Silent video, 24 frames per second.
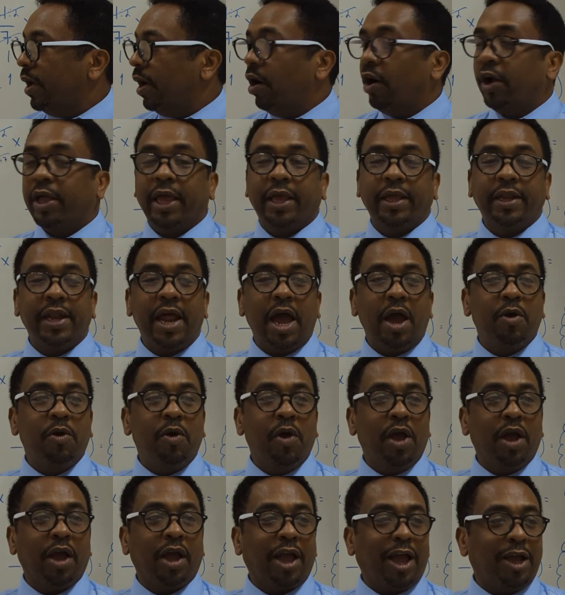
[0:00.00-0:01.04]
Okay,
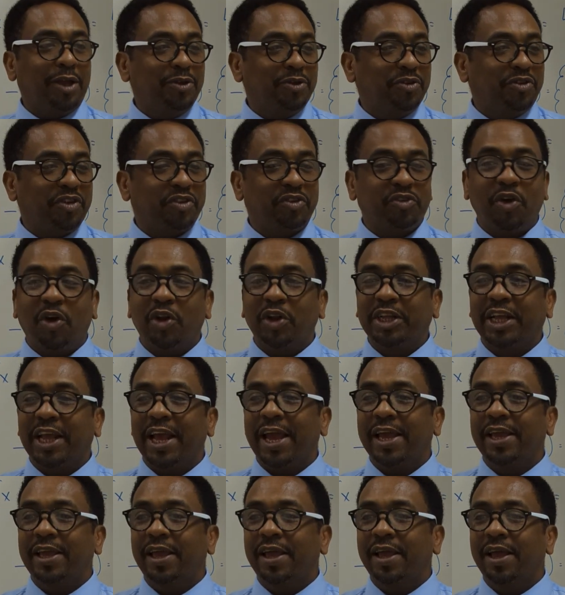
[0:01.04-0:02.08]
now, can you just all
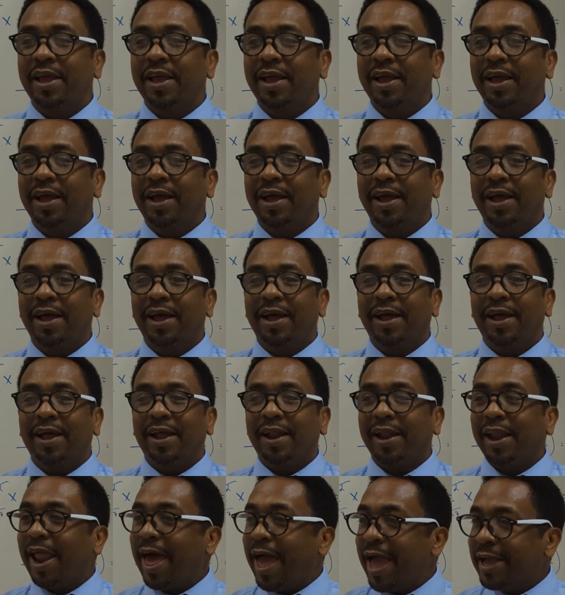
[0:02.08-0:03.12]
say,
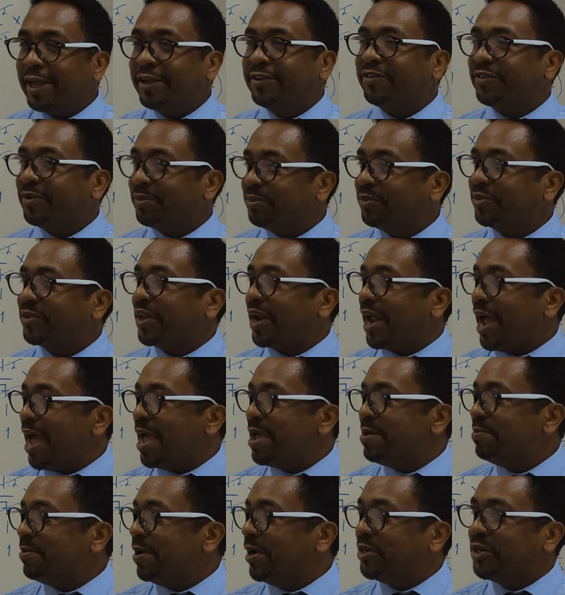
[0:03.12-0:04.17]
like,
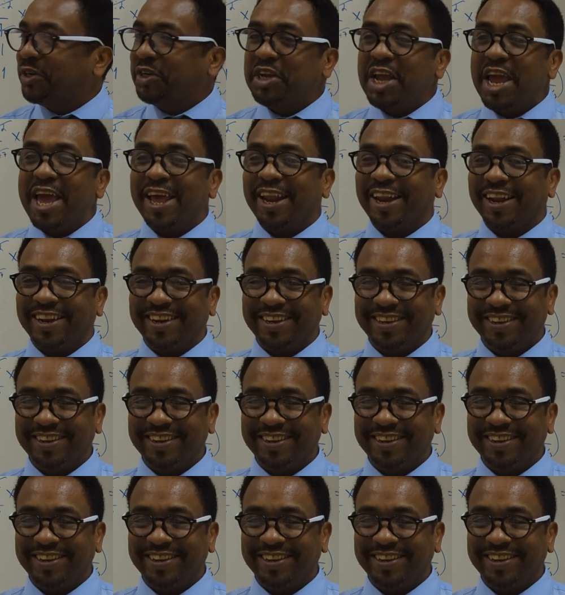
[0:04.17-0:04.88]
subscribe, and share?